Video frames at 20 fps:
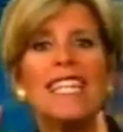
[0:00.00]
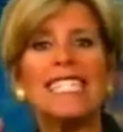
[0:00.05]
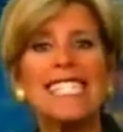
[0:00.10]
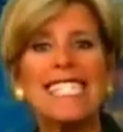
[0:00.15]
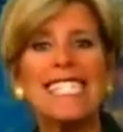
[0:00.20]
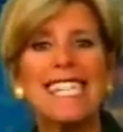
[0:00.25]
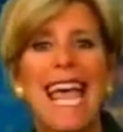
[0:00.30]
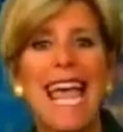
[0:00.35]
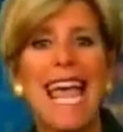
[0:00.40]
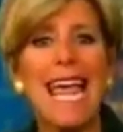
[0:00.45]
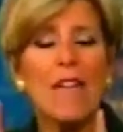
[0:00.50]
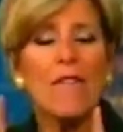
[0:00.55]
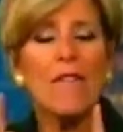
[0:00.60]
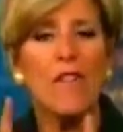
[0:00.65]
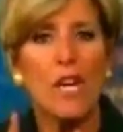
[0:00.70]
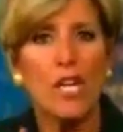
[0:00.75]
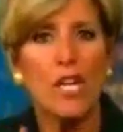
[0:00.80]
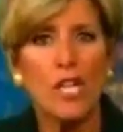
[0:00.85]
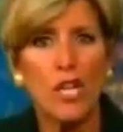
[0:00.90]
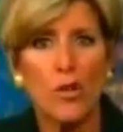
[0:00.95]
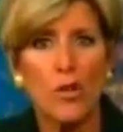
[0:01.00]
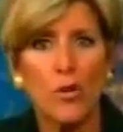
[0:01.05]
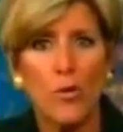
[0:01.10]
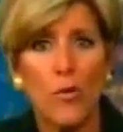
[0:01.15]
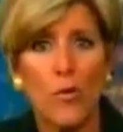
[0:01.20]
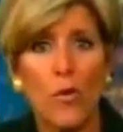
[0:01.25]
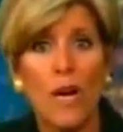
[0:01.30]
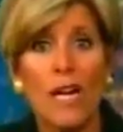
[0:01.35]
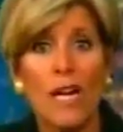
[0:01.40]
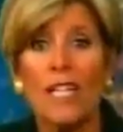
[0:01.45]
that save
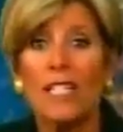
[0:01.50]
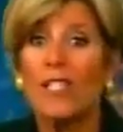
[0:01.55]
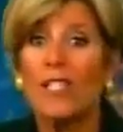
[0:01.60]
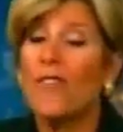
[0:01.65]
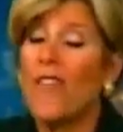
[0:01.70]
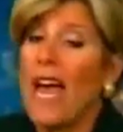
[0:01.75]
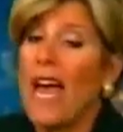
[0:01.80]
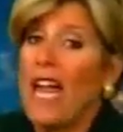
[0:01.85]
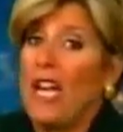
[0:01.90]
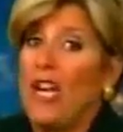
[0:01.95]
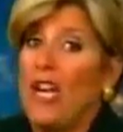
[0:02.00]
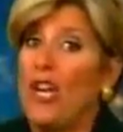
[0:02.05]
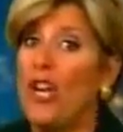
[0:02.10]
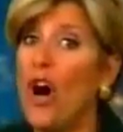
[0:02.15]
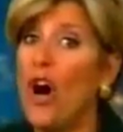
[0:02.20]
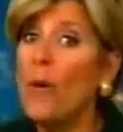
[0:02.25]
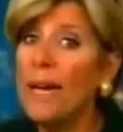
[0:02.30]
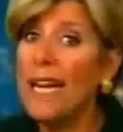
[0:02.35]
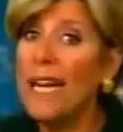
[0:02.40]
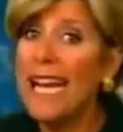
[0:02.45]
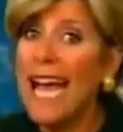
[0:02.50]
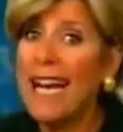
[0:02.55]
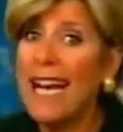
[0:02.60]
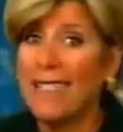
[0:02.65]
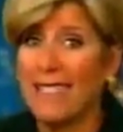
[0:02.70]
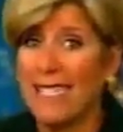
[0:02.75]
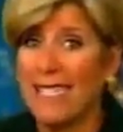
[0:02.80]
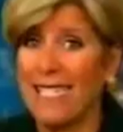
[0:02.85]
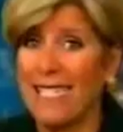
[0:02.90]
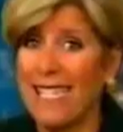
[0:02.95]
you, so that nobody
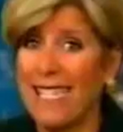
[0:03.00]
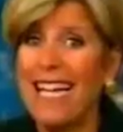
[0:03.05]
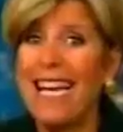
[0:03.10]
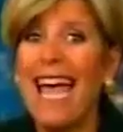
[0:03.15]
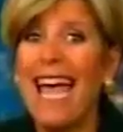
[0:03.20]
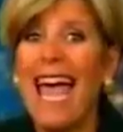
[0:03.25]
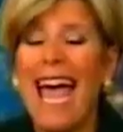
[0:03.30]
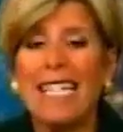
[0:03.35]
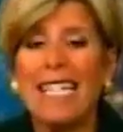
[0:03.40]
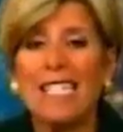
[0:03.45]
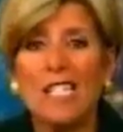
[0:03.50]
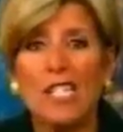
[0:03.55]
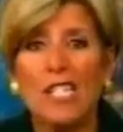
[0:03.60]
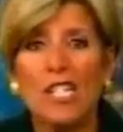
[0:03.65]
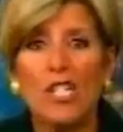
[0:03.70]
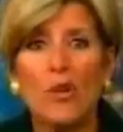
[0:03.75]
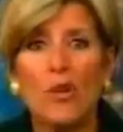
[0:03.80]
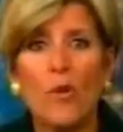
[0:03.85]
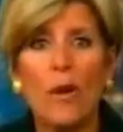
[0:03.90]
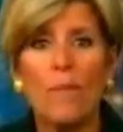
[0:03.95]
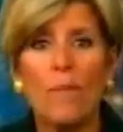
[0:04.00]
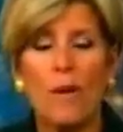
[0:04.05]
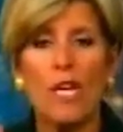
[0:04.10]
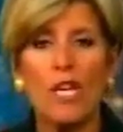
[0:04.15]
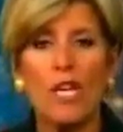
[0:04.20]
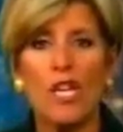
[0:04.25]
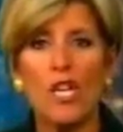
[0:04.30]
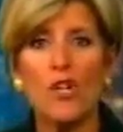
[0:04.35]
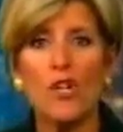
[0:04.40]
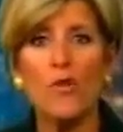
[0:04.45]
else has to do it,
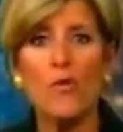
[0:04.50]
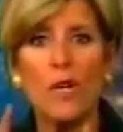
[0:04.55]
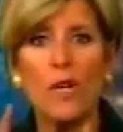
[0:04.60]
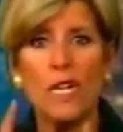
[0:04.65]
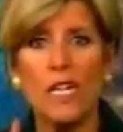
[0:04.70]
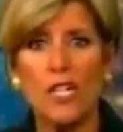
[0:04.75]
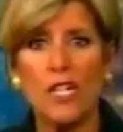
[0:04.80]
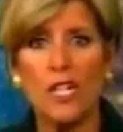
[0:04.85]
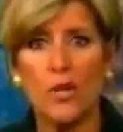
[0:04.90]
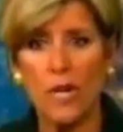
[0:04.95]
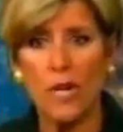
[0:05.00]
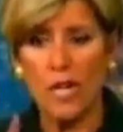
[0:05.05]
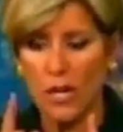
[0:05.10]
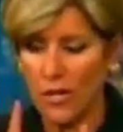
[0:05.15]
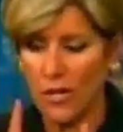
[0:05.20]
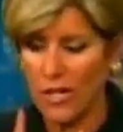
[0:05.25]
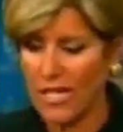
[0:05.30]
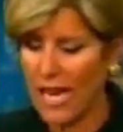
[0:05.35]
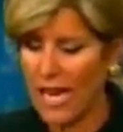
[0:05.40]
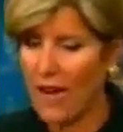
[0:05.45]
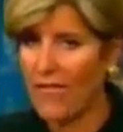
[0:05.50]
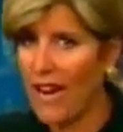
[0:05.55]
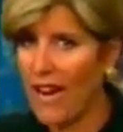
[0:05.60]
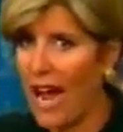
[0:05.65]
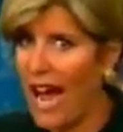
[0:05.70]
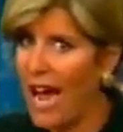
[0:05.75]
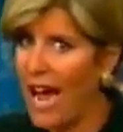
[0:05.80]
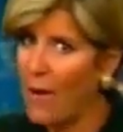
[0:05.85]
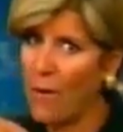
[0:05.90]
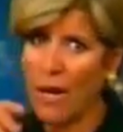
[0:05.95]
but you can do it yourself.
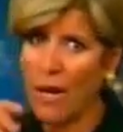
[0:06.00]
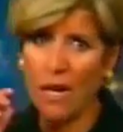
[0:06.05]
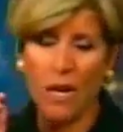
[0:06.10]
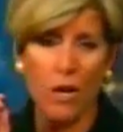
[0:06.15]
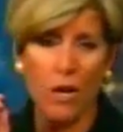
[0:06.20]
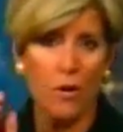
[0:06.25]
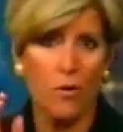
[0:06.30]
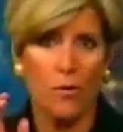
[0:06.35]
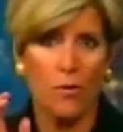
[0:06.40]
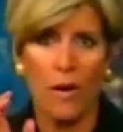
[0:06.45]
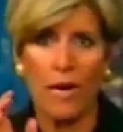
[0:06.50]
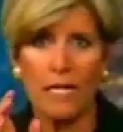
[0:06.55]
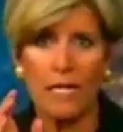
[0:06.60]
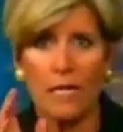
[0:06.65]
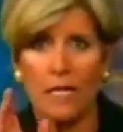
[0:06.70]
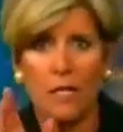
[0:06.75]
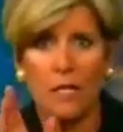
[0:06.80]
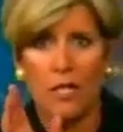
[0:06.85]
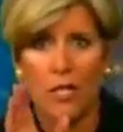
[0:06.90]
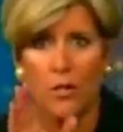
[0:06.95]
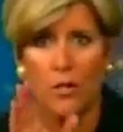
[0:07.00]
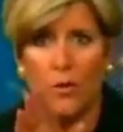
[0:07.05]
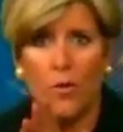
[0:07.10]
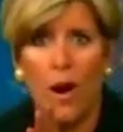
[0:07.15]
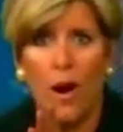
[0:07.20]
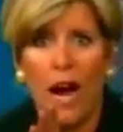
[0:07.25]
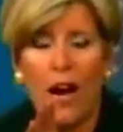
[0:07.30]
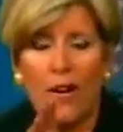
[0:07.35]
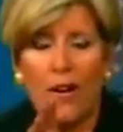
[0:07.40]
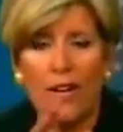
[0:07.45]
Now, I want to go right
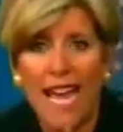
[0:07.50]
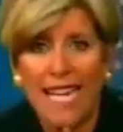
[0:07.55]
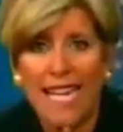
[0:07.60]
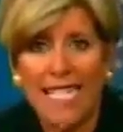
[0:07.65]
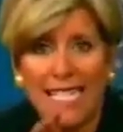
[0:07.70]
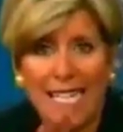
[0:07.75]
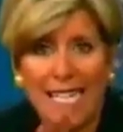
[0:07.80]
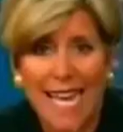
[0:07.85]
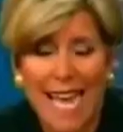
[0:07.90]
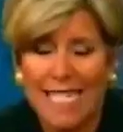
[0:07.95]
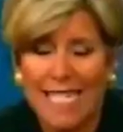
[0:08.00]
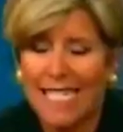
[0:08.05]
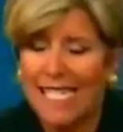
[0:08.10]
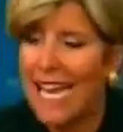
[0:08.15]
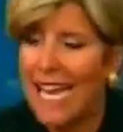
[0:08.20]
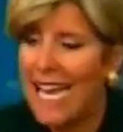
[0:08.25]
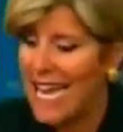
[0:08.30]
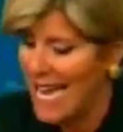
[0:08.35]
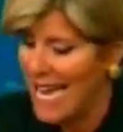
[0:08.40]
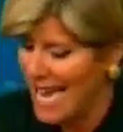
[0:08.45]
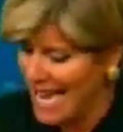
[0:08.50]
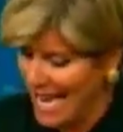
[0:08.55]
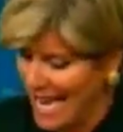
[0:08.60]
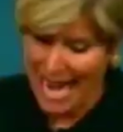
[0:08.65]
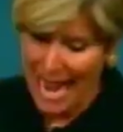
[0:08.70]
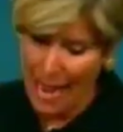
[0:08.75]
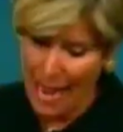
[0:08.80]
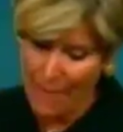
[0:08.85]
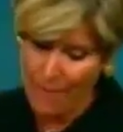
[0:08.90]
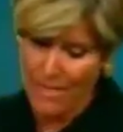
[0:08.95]
to our next guest. It
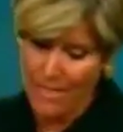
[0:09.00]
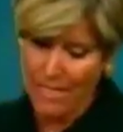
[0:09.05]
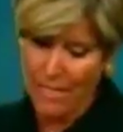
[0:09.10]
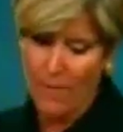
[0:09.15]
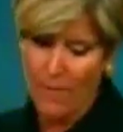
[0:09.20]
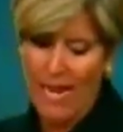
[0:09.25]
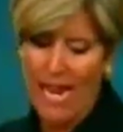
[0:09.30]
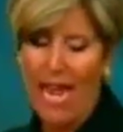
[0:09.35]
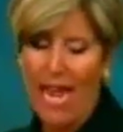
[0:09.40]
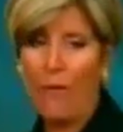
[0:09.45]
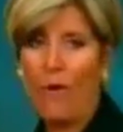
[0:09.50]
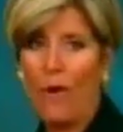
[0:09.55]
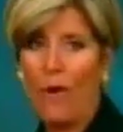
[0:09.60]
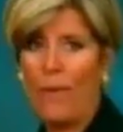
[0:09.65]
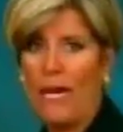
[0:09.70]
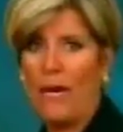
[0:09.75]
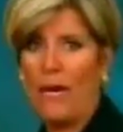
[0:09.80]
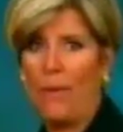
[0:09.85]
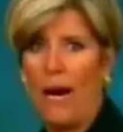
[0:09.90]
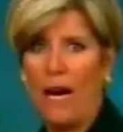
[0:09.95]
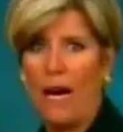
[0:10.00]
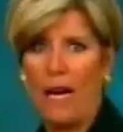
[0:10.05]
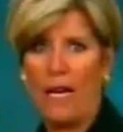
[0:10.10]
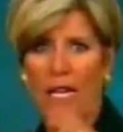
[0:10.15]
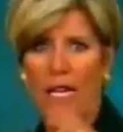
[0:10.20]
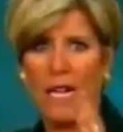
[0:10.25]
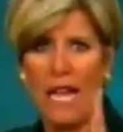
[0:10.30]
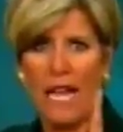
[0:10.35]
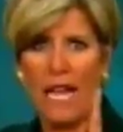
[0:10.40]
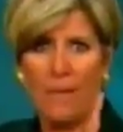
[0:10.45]
happens to be a woman by
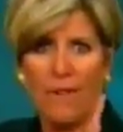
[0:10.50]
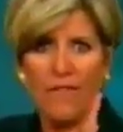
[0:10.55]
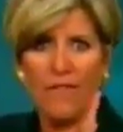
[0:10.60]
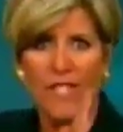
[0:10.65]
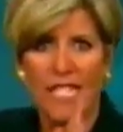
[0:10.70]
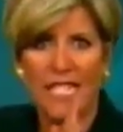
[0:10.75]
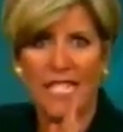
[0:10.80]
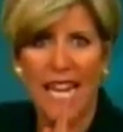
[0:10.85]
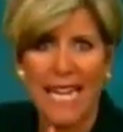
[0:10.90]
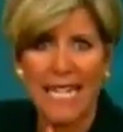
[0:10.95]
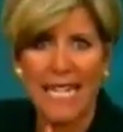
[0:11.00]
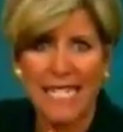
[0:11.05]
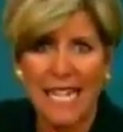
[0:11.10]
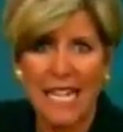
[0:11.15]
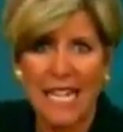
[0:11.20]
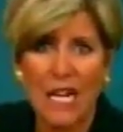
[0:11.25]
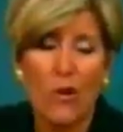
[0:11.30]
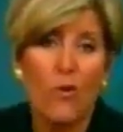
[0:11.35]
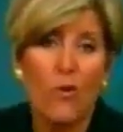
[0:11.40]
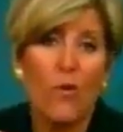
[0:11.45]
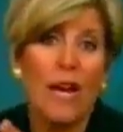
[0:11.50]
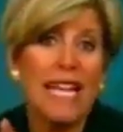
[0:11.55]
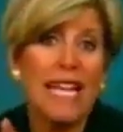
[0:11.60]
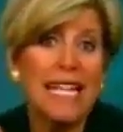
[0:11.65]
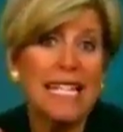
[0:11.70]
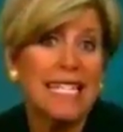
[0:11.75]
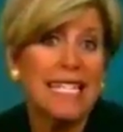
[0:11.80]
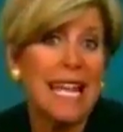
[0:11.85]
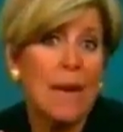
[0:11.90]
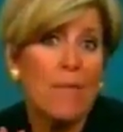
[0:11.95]
the name of Stacy, who
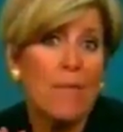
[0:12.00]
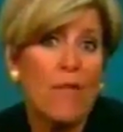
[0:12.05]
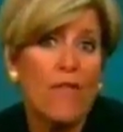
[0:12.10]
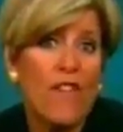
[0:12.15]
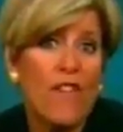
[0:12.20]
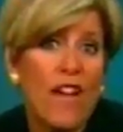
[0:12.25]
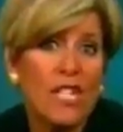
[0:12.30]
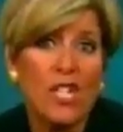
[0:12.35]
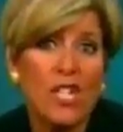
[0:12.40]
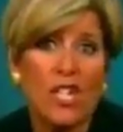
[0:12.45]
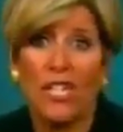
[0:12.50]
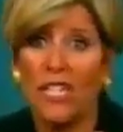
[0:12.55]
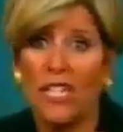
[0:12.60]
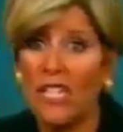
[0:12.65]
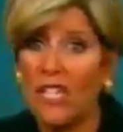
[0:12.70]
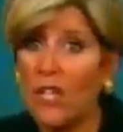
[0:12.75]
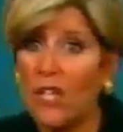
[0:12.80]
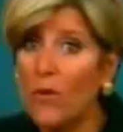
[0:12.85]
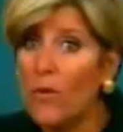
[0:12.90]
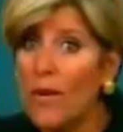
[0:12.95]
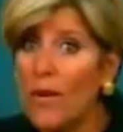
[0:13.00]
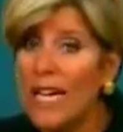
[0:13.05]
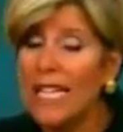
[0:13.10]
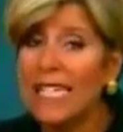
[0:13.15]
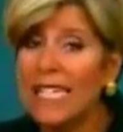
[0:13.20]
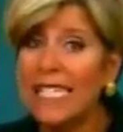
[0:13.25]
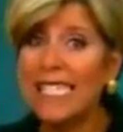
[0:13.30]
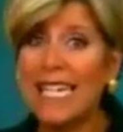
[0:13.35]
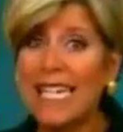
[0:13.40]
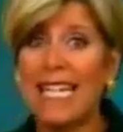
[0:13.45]
is a professional in the
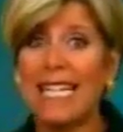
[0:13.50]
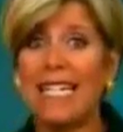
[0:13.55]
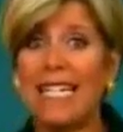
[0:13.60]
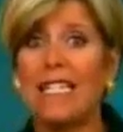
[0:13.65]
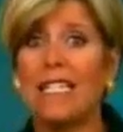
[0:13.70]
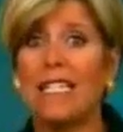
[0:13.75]
real estate